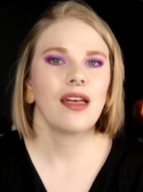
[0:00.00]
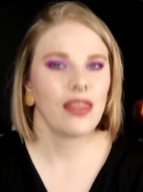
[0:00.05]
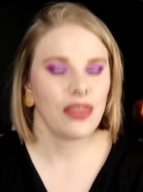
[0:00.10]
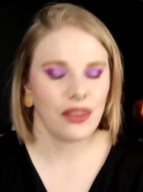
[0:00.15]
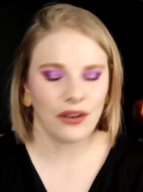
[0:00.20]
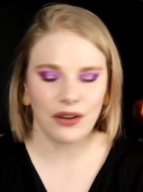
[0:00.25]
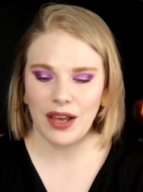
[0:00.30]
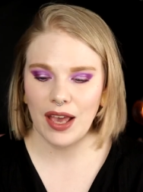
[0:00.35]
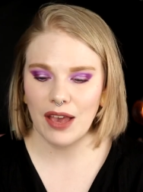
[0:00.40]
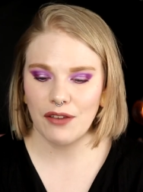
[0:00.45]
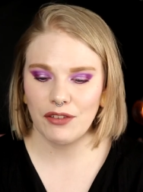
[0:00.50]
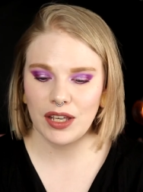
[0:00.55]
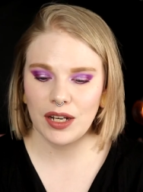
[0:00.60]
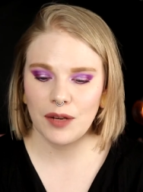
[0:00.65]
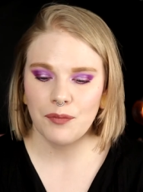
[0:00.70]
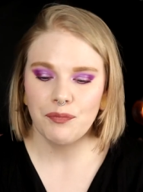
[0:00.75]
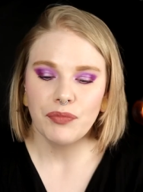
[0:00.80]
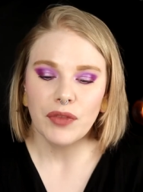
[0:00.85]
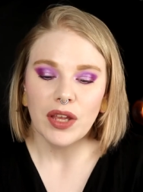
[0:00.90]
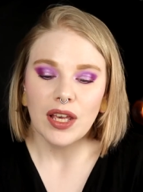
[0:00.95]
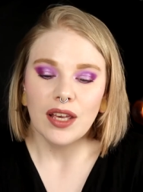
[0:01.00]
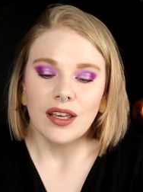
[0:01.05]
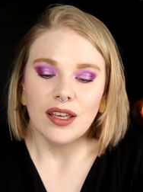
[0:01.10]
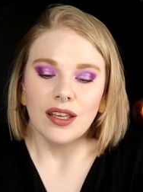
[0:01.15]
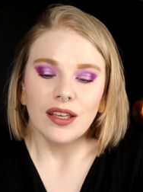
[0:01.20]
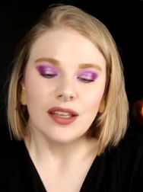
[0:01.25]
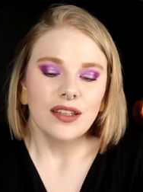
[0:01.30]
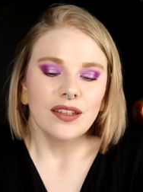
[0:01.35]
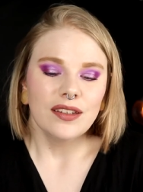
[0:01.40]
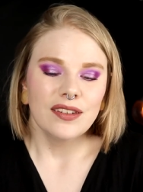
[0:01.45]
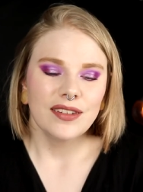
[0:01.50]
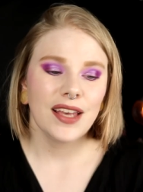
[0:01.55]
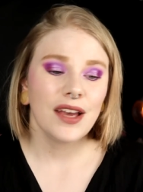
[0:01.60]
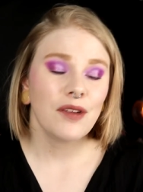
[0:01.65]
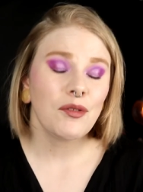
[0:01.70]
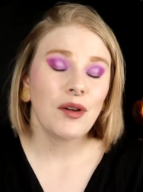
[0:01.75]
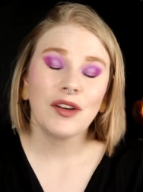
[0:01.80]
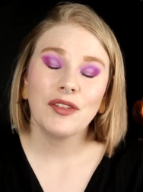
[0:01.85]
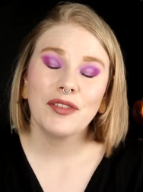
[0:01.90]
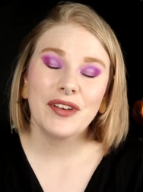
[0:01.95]
There I have it. So yeah,
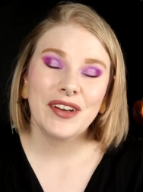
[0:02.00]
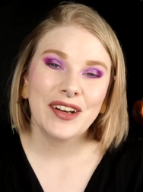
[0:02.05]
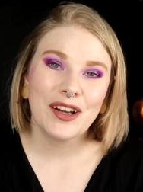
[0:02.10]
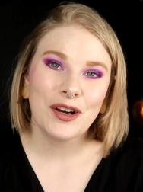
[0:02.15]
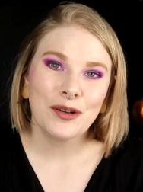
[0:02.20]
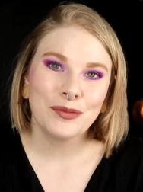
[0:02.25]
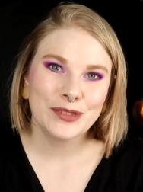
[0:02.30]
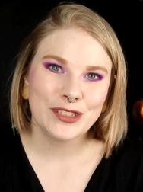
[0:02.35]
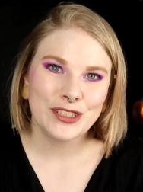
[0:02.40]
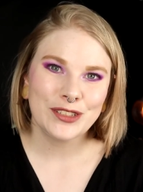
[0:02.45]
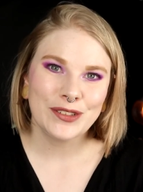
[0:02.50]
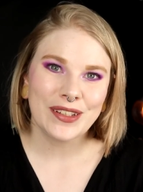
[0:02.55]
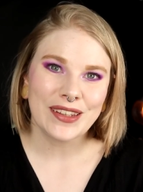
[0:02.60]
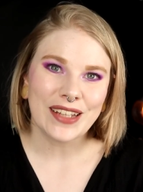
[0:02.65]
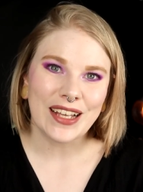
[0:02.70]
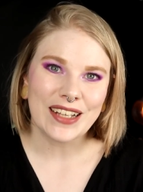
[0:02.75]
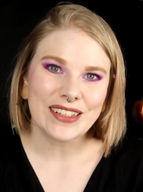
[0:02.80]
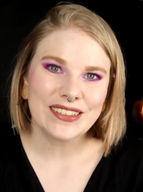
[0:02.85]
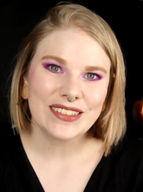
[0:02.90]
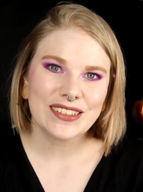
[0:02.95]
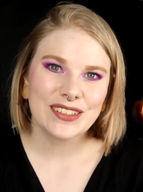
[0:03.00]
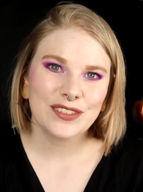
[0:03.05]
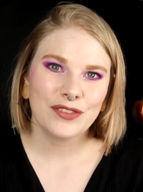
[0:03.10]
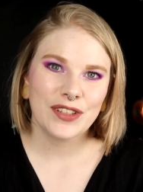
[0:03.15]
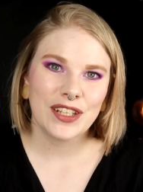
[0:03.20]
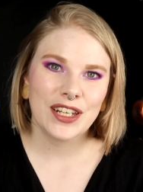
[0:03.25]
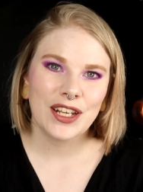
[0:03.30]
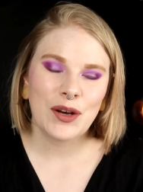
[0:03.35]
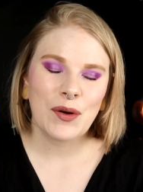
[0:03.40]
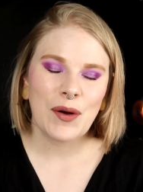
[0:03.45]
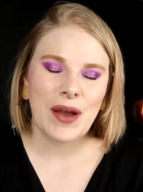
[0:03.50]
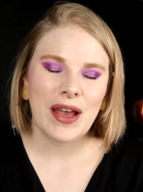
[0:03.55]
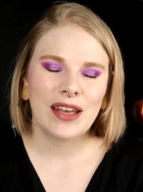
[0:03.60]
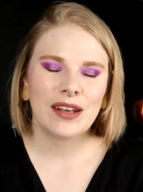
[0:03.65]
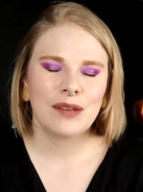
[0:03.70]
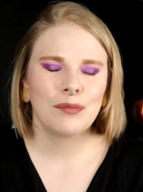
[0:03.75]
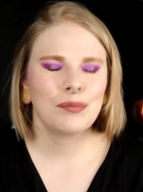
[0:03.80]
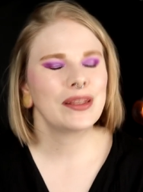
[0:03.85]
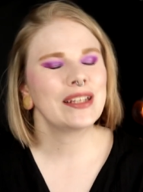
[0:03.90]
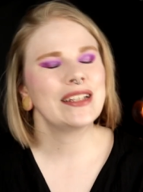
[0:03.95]
I really hope you liked this video
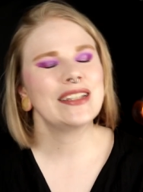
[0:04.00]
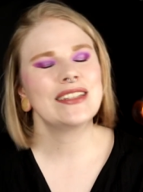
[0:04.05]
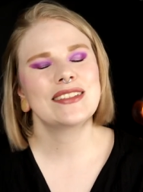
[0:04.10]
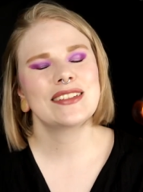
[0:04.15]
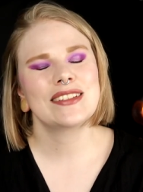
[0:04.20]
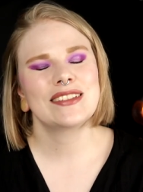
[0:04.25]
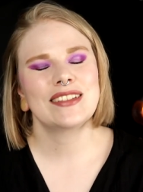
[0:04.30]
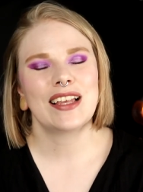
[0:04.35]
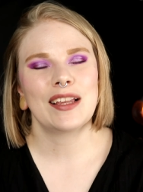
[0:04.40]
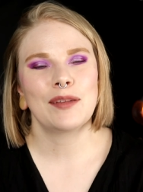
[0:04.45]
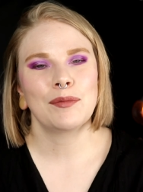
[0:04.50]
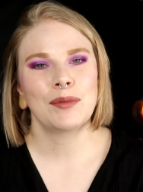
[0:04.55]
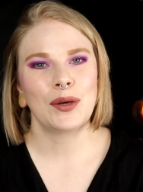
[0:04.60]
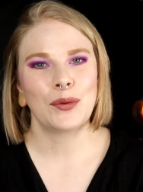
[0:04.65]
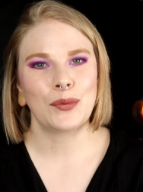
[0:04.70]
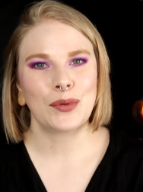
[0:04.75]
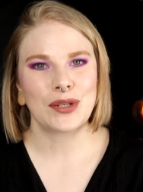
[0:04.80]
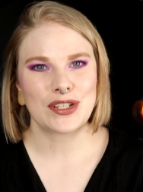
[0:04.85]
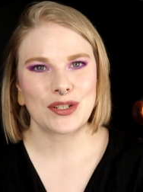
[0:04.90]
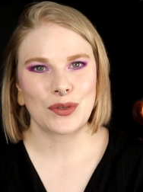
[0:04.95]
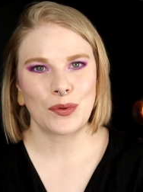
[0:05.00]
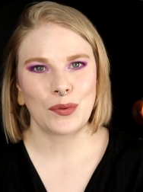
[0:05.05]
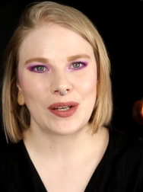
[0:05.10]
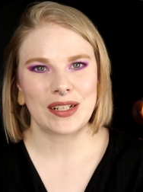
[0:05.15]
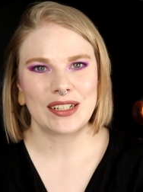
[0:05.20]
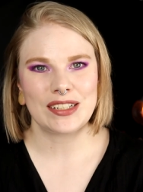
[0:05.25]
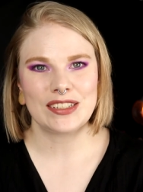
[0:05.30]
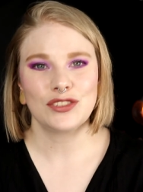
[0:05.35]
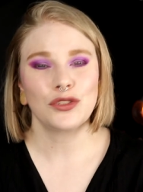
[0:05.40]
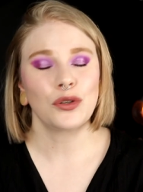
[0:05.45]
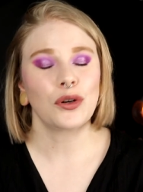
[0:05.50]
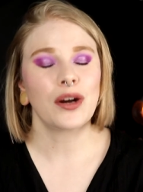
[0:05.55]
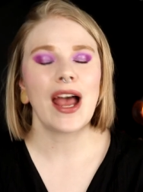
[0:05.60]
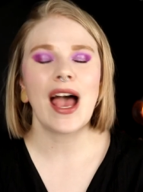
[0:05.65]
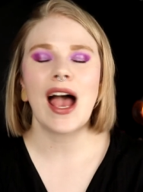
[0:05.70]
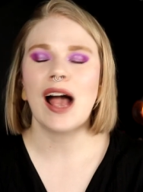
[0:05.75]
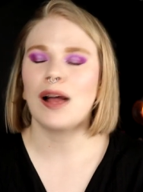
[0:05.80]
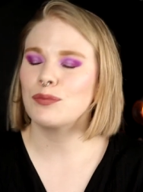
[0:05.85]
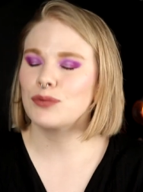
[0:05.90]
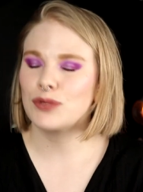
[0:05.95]
and please tell me which one is your
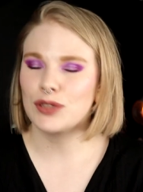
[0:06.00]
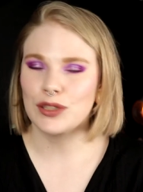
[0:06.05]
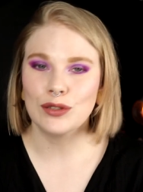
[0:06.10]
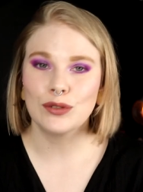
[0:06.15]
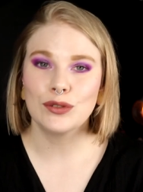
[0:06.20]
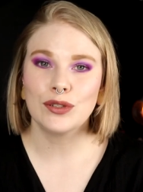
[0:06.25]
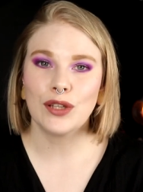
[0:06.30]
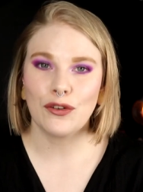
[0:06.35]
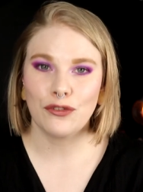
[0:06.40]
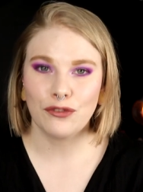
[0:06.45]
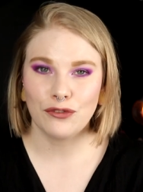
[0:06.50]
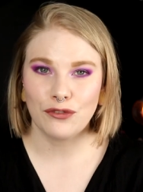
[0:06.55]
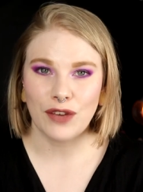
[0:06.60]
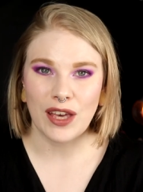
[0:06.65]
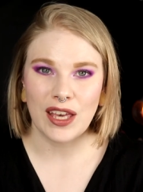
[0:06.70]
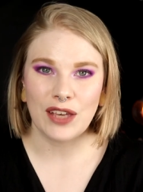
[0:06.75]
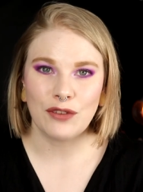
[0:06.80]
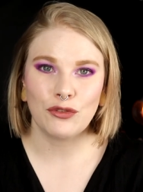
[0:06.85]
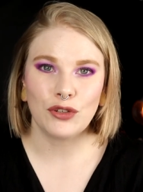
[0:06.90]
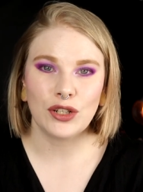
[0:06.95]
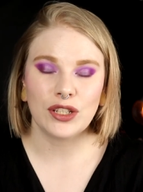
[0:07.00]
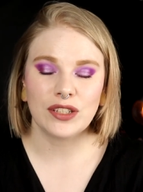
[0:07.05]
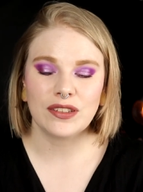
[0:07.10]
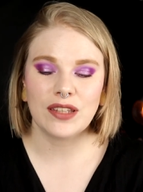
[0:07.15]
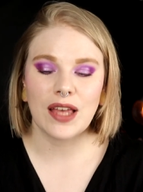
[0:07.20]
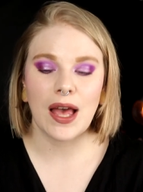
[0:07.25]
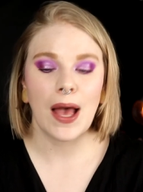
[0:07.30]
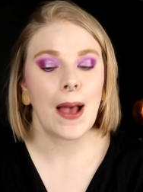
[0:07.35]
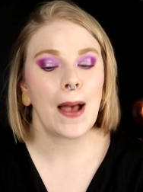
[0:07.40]
absolute favorite